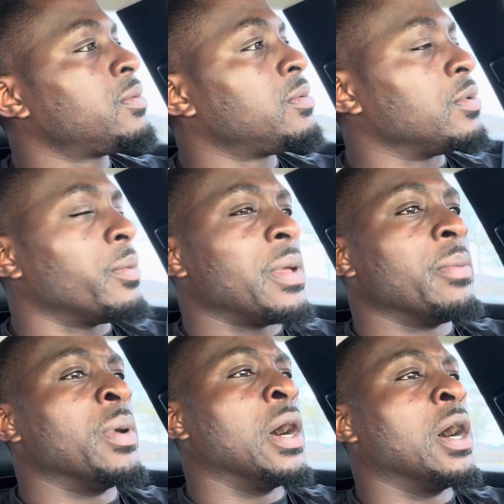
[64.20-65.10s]
You know what I mean?
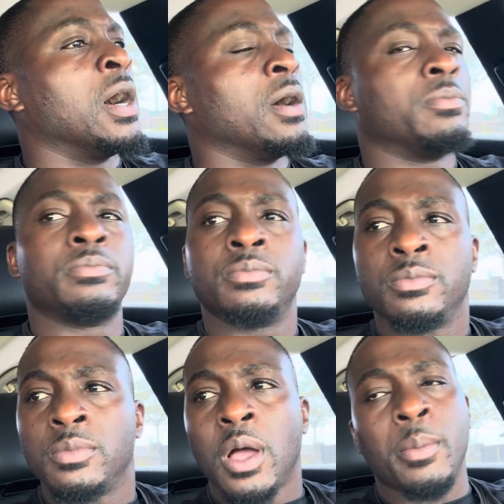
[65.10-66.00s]
But uh,
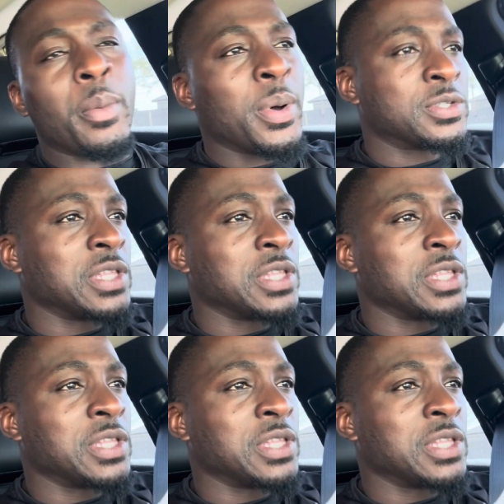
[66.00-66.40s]
I'm gonna post